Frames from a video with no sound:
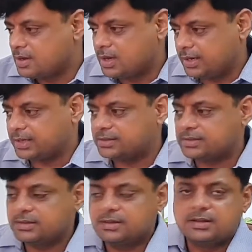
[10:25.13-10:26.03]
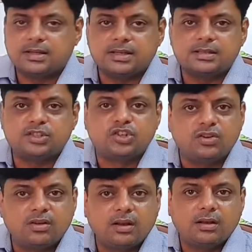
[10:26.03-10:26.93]
Next is the
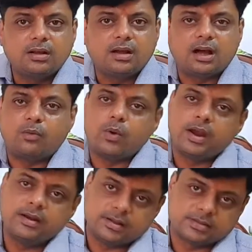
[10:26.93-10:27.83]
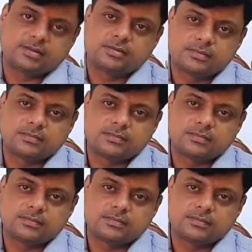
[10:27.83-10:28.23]
general awareness.